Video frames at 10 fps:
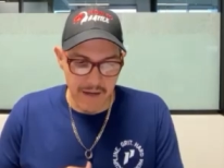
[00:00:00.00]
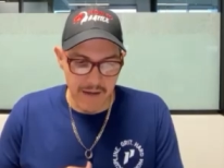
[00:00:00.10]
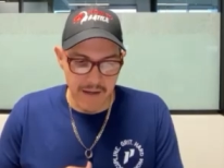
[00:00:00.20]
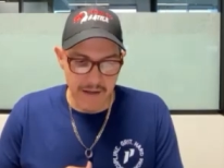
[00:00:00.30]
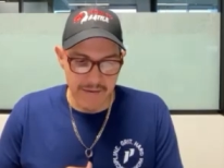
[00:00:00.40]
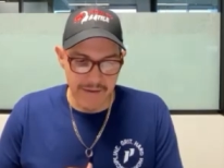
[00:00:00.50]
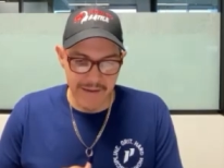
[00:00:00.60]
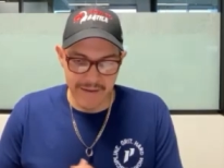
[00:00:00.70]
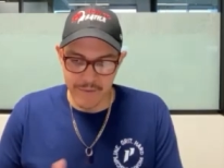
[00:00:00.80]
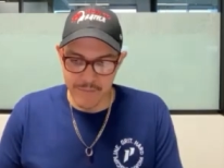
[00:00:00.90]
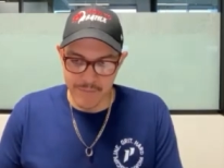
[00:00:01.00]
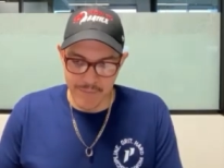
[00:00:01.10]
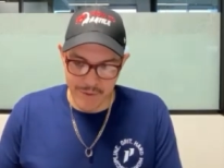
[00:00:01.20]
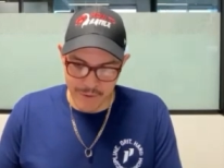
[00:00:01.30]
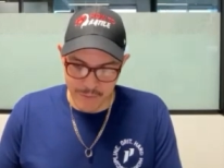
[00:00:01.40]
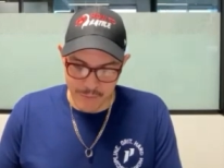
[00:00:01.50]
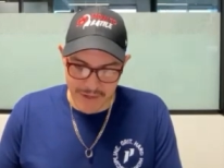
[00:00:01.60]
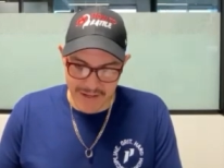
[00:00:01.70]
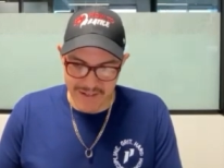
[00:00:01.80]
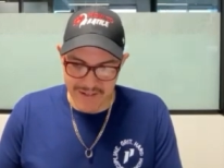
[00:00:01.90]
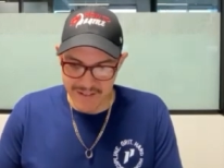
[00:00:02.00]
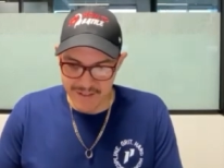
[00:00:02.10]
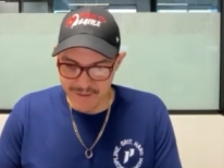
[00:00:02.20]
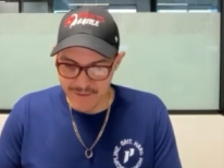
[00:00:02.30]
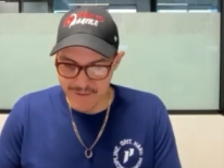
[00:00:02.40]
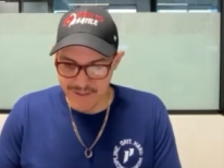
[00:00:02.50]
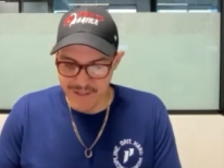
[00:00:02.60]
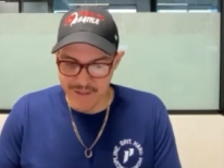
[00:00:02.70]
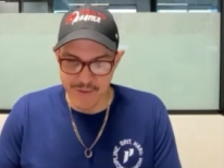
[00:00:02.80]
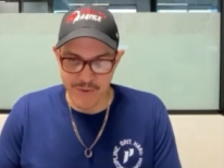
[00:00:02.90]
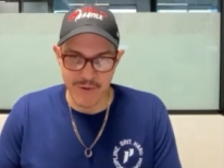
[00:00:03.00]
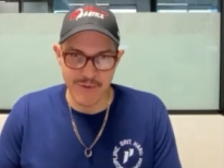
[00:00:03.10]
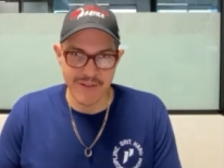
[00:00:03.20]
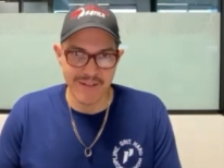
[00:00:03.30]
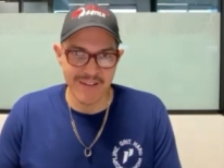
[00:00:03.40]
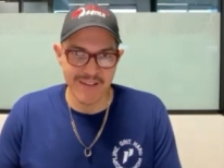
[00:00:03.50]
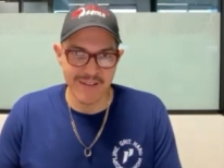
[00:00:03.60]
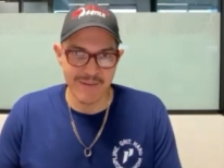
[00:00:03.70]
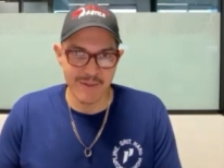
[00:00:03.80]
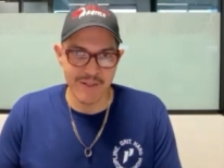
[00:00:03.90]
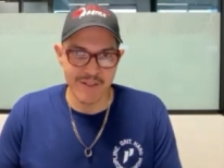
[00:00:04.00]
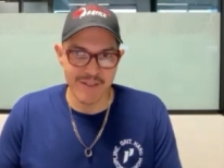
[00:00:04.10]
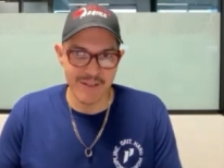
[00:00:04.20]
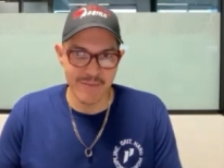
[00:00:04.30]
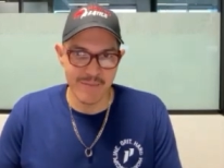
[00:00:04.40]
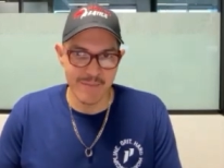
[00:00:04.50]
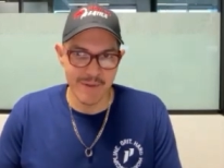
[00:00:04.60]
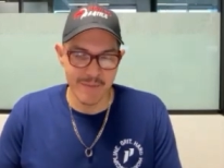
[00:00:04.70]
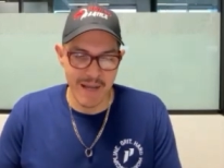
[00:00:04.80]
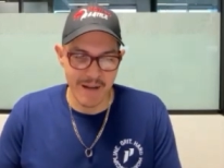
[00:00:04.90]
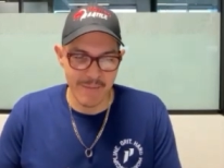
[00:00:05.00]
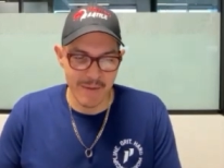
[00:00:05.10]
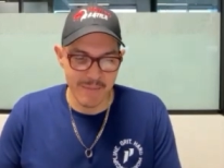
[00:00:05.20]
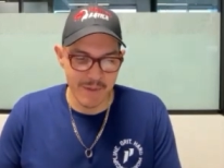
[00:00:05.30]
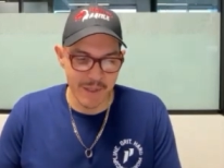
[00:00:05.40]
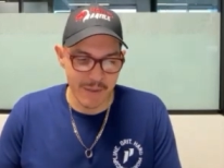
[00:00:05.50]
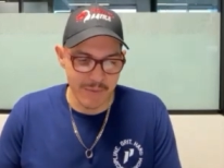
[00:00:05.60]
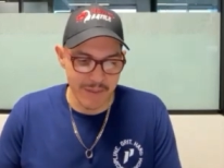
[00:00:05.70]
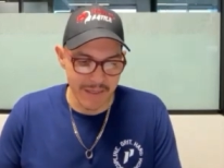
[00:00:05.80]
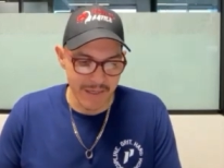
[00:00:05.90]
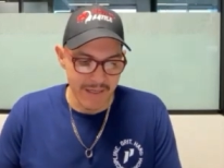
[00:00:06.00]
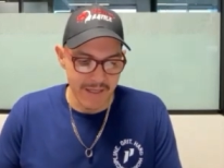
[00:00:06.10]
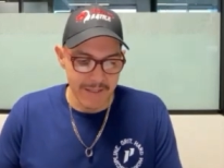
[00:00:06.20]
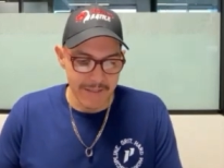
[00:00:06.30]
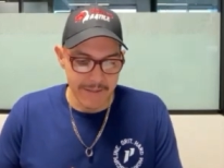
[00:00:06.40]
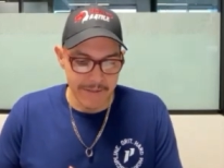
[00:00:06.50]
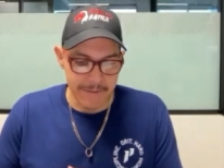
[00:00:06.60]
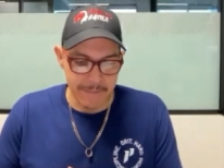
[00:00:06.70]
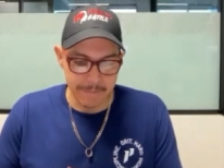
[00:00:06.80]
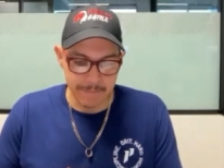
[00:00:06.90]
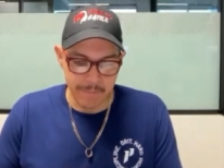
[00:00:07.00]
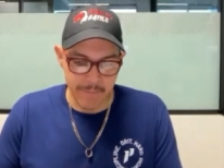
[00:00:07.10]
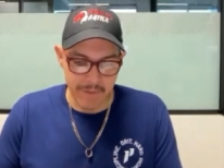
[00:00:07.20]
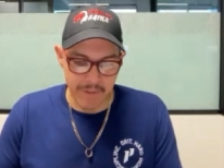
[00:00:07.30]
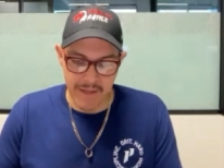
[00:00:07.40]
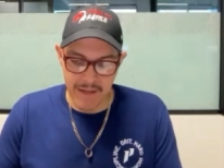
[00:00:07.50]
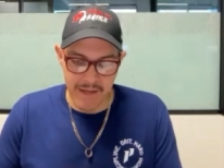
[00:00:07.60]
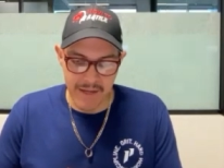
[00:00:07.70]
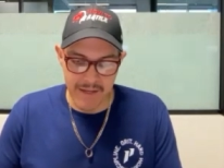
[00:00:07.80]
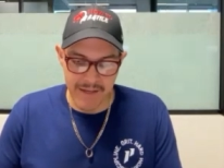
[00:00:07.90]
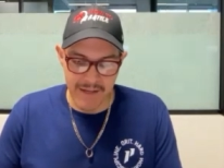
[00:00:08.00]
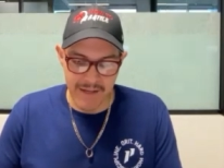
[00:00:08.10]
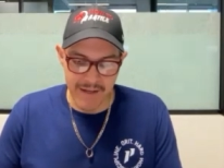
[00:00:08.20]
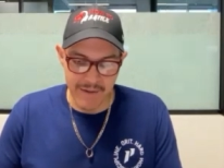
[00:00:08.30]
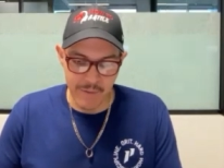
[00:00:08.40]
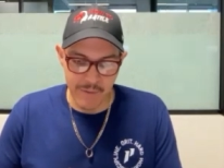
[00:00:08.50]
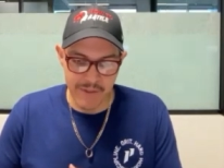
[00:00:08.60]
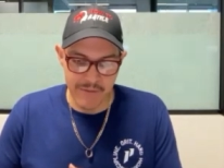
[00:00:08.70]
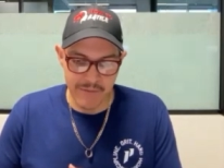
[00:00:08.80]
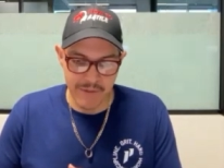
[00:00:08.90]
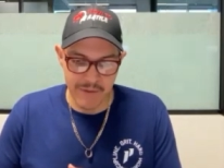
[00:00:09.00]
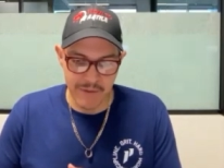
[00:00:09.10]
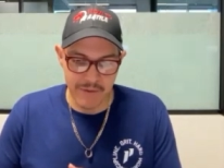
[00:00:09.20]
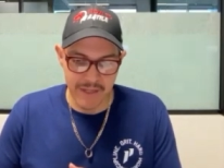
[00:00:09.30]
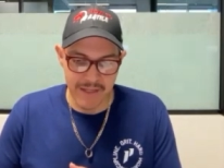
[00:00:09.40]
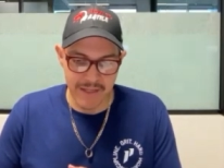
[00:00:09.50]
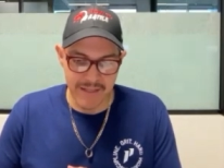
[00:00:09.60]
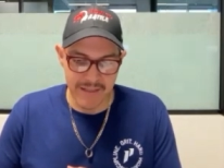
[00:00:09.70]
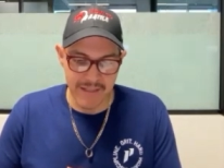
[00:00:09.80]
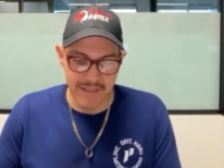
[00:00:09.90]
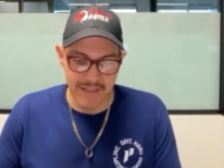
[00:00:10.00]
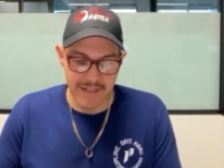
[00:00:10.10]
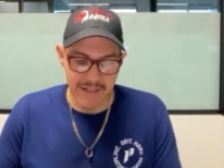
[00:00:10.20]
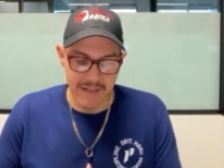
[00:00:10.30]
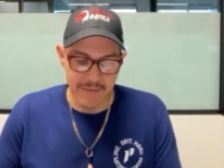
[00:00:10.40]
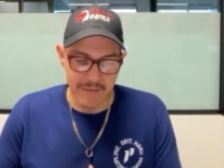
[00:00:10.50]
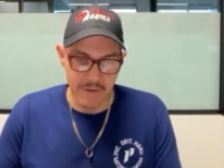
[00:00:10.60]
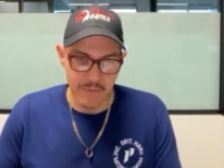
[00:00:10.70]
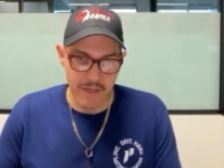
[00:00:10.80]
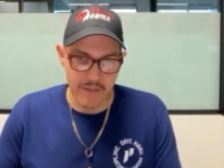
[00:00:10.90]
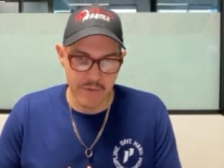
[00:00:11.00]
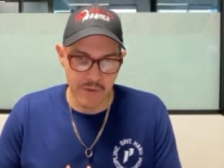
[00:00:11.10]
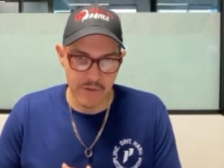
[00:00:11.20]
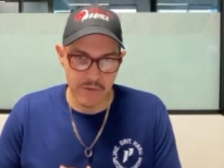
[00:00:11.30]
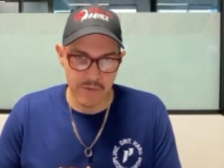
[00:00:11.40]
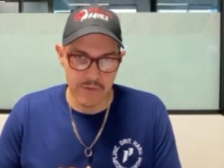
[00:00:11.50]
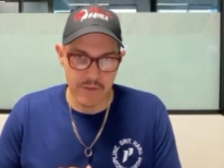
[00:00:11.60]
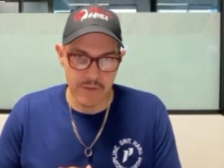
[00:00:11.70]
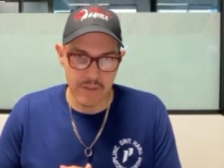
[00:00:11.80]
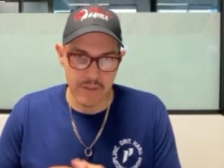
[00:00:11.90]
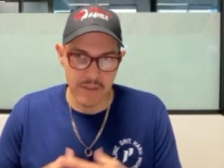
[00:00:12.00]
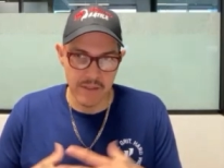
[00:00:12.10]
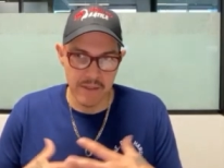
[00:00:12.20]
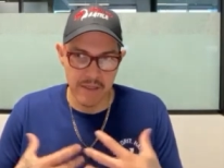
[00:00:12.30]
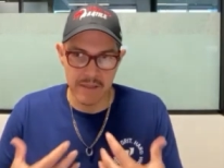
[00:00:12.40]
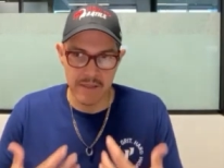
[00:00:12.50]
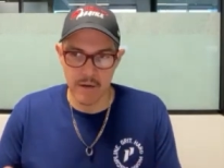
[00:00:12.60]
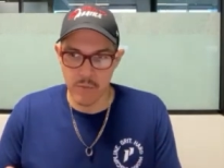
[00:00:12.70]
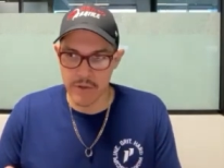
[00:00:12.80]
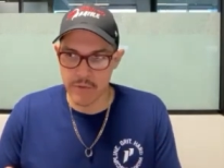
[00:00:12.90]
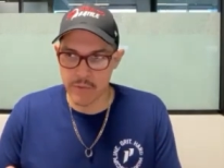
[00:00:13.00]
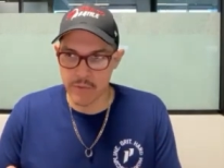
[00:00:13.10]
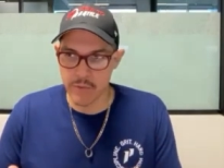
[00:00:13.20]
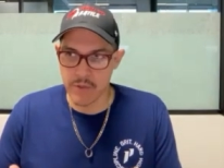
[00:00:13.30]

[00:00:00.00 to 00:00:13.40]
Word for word: I, you, you know you read uh, the intro and, and which is in the, the back of my book, but um, I I always feel like that you know my struggles and the things that I went through